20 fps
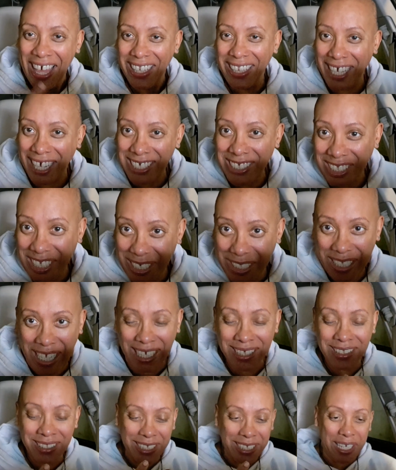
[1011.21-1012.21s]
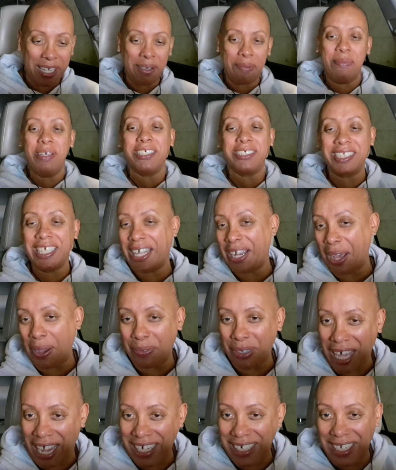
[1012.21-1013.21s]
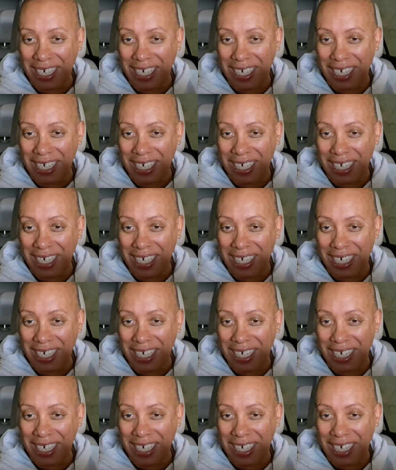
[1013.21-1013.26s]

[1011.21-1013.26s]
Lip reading: That's the image that I'm like,